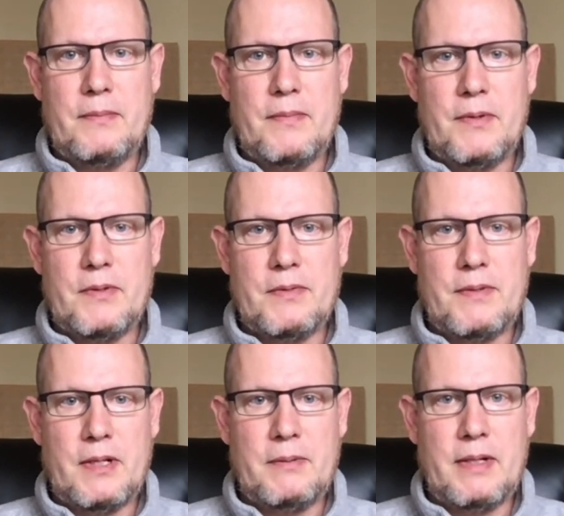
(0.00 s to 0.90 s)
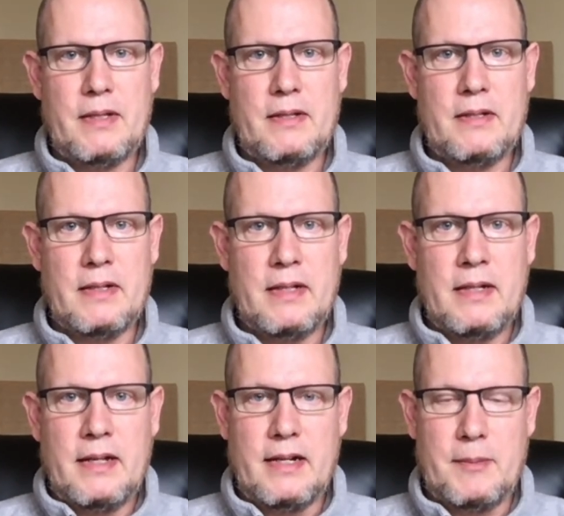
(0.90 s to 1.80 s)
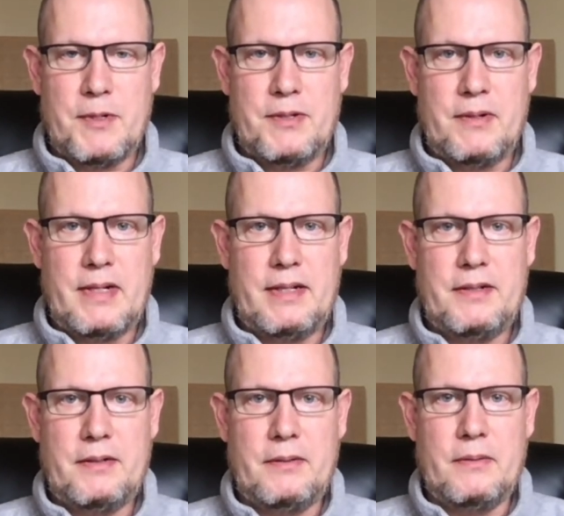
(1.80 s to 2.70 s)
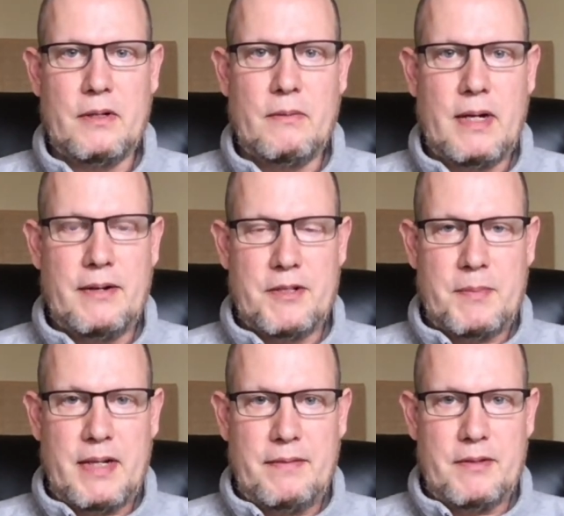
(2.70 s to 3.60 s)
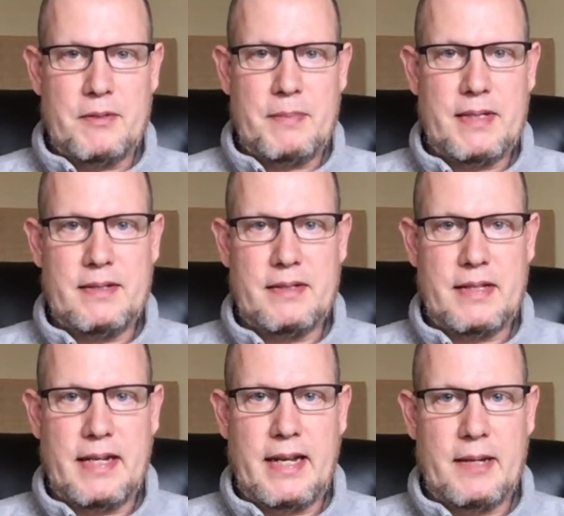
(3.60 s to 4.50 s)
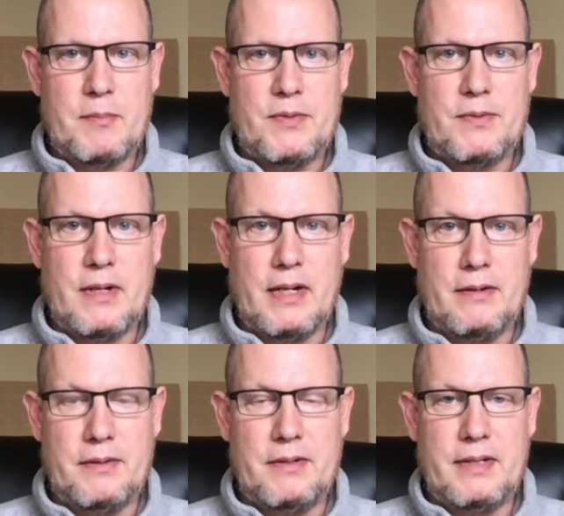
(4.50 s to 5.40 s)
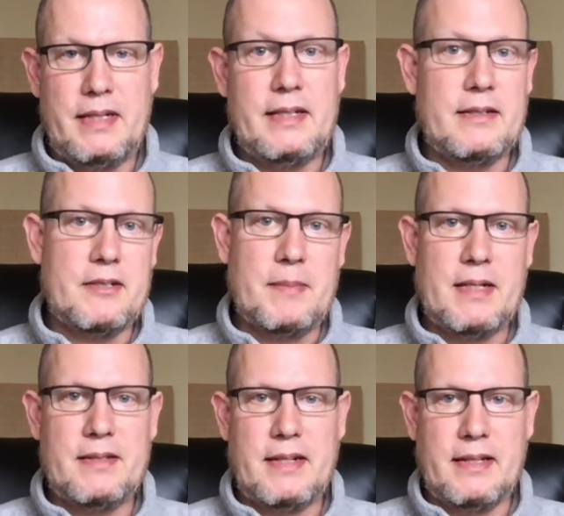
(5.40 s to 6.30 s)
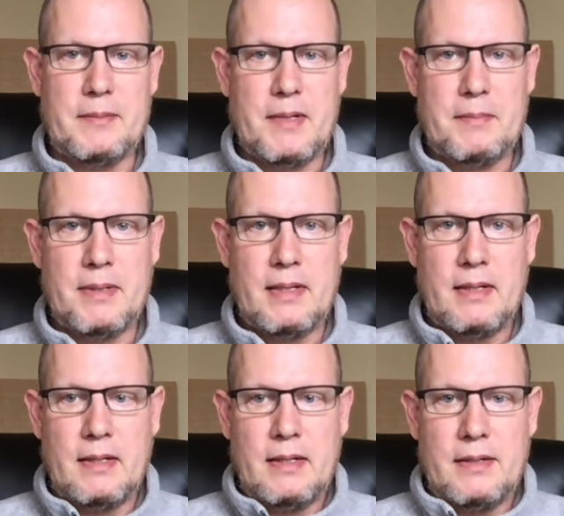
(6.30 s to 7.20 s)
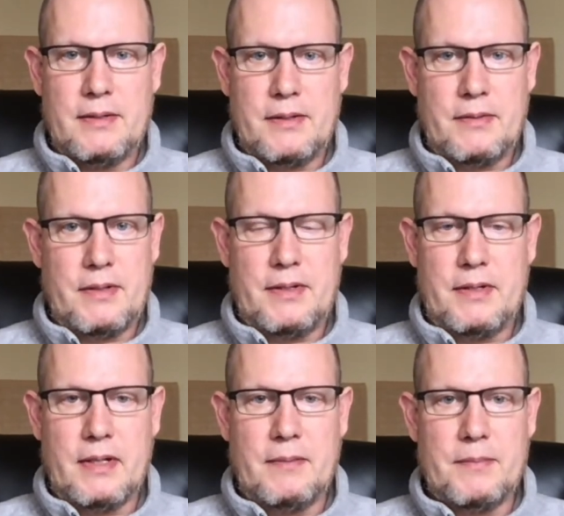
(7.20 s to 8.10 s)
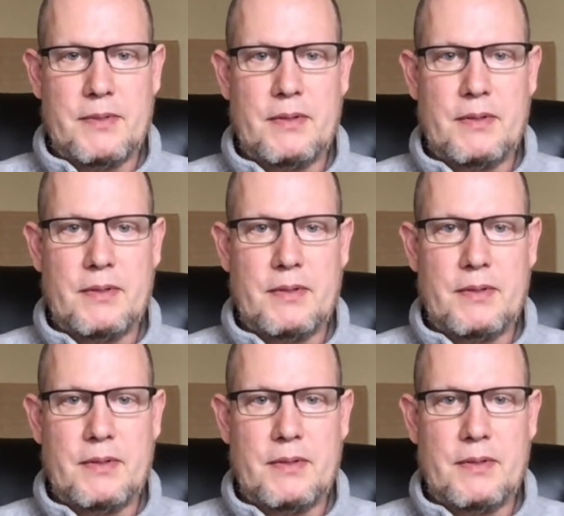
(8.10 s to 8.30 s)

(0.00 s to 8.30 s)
those following along an opportunity to acquire as many of those bits as they can before I go into details about setting them up, so that